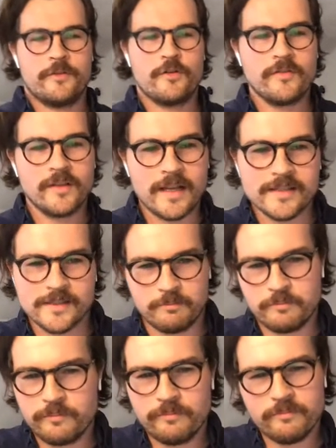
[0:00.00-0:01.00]
throughout the last
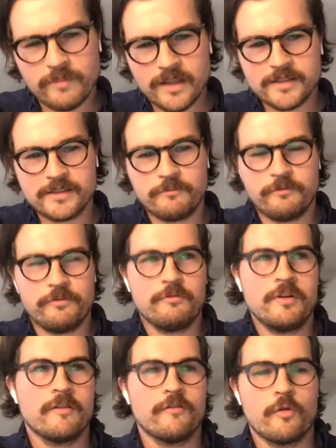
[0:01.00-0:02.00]
last
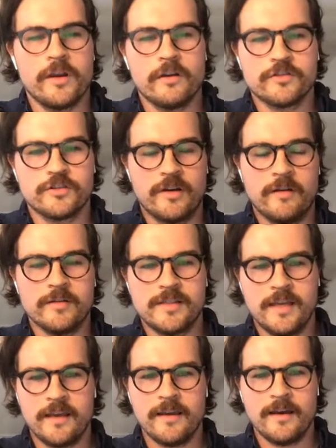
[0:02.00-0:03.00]
three or four years or so, I would
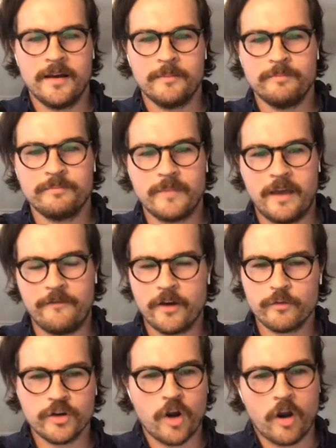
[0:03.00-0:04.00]
say um, I found
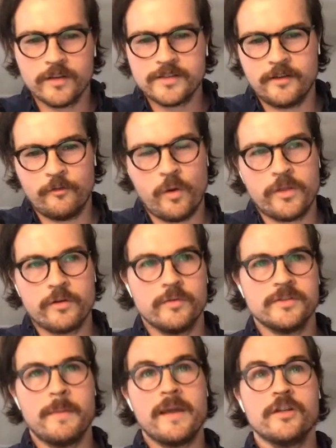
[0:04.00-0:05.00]
regardless of whether it
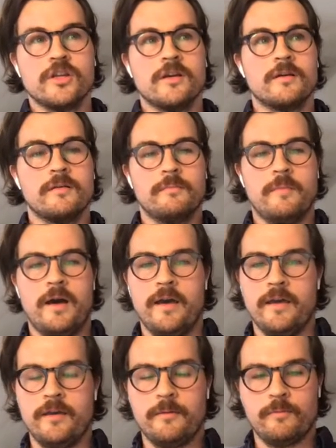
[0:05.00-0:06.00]
was managing
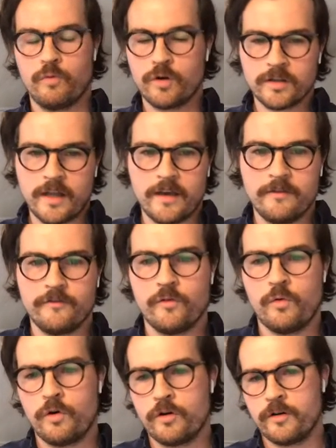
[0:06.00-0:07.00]
my work life
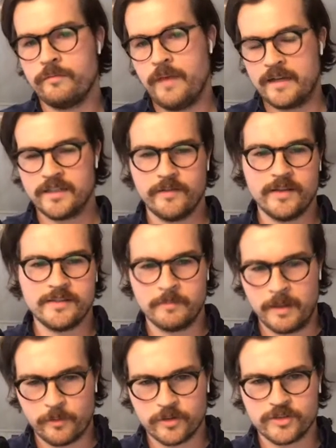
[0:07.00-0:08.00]
or activities in
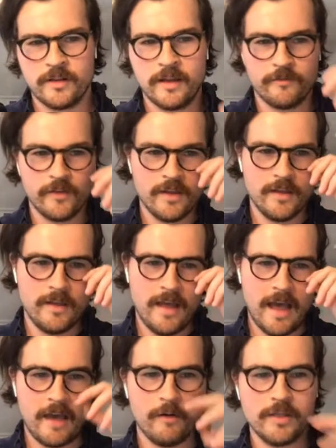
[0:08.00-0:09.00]
my personal life,
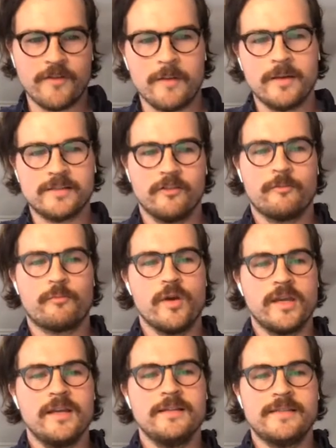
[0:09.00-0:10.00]
I always found myself
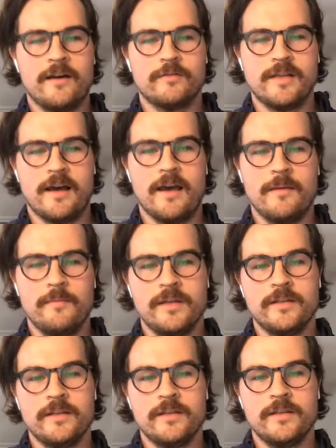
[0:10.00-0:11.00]
breaking down time
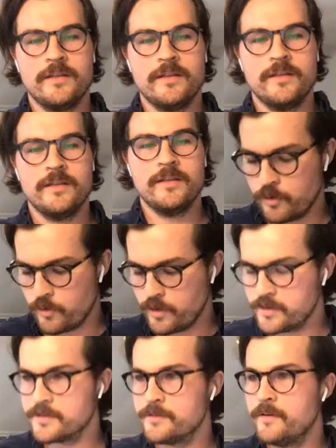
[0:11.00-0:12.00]
into six
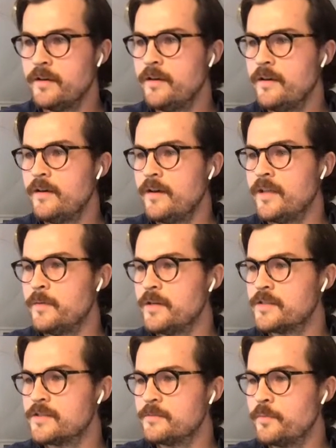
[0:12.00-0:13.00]
categories. Let me
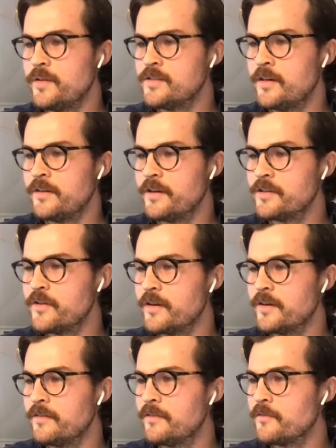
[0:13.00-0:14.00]
just put these on here so I
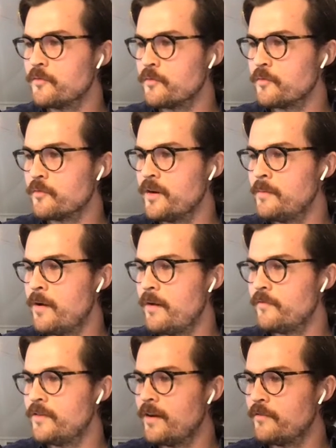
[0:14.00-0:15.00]
can read them
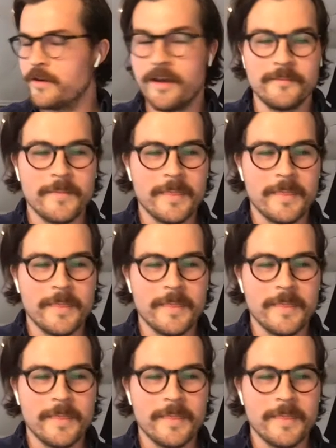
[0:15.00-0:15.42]
off and not forget.